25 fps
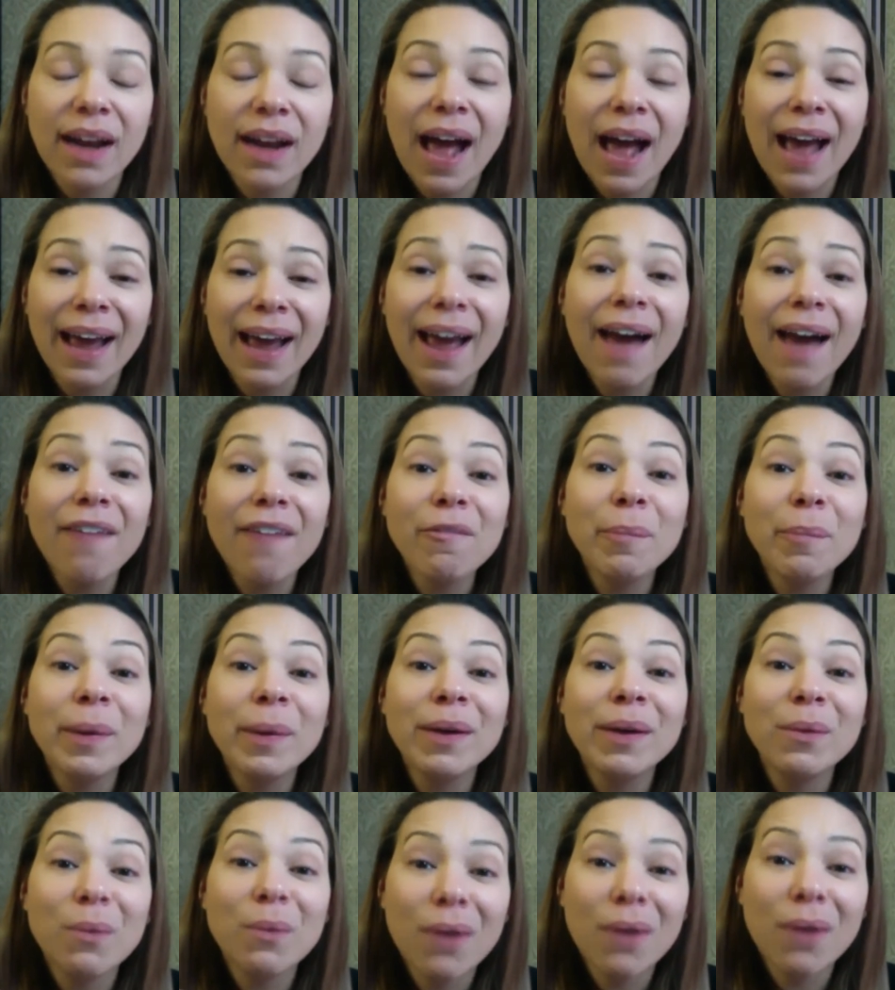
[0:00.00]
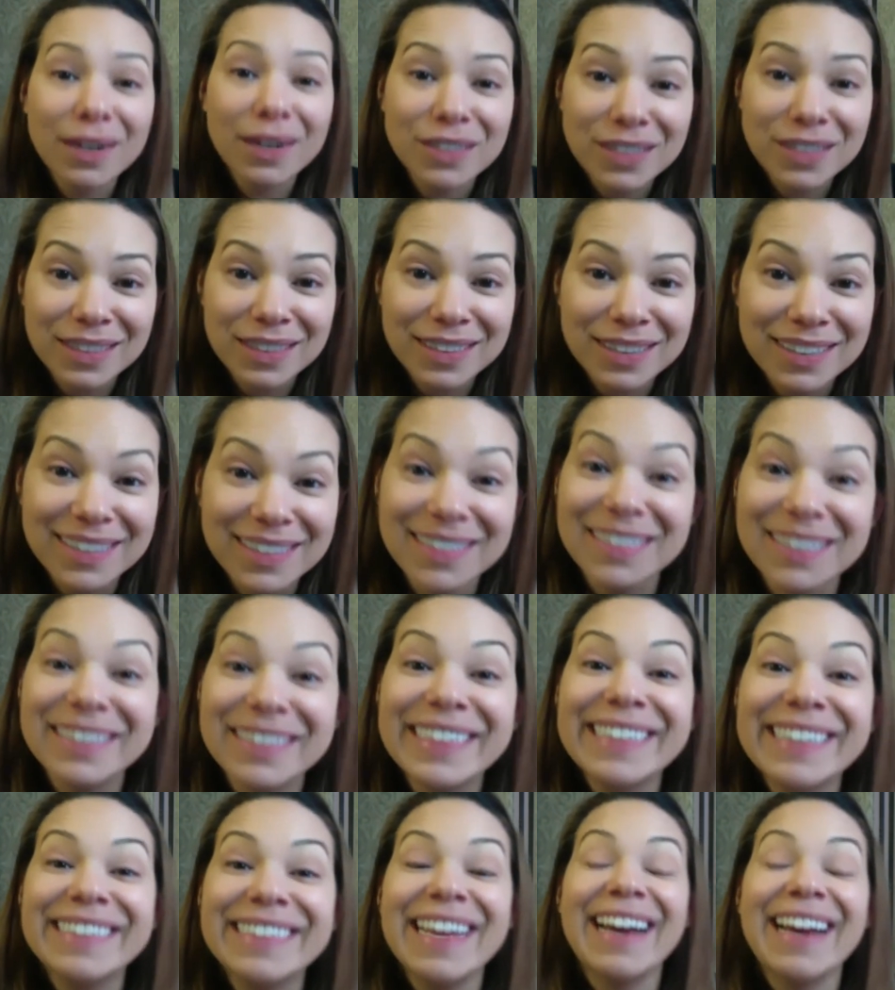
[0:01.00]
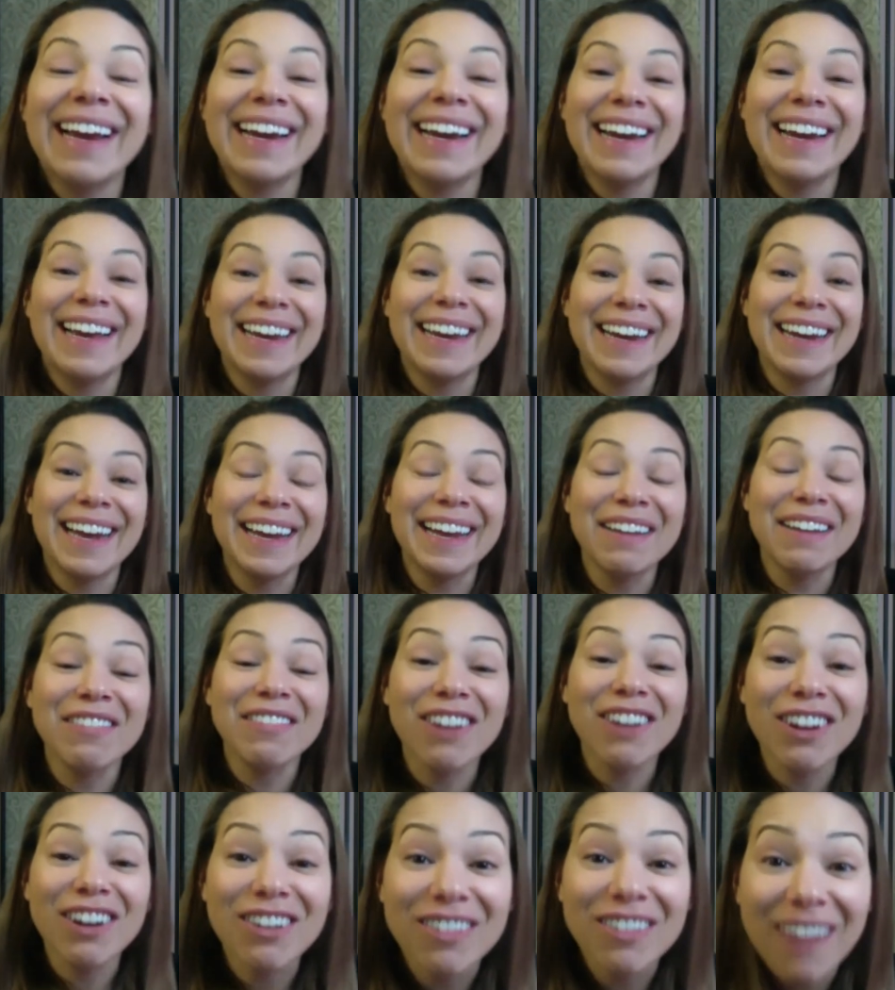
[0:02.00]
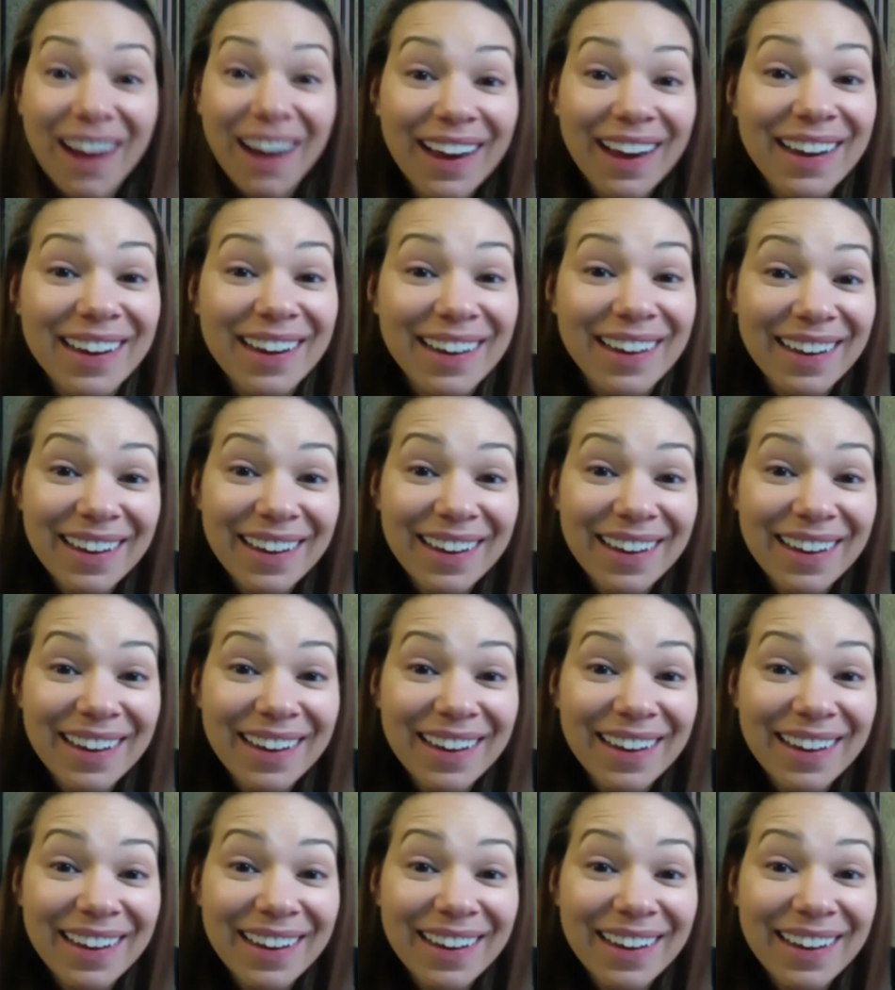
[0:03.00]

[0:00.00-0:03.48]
I have been watching this series, Angela, and I am crying.